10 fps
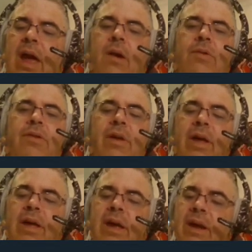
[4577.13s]

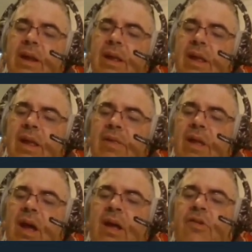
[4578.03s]
Outside,
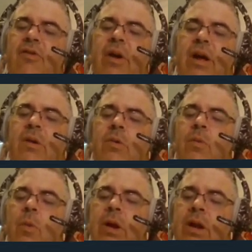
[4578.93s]
the ice dragon was
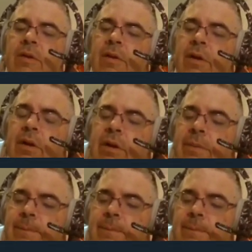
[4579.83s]
waiting for her.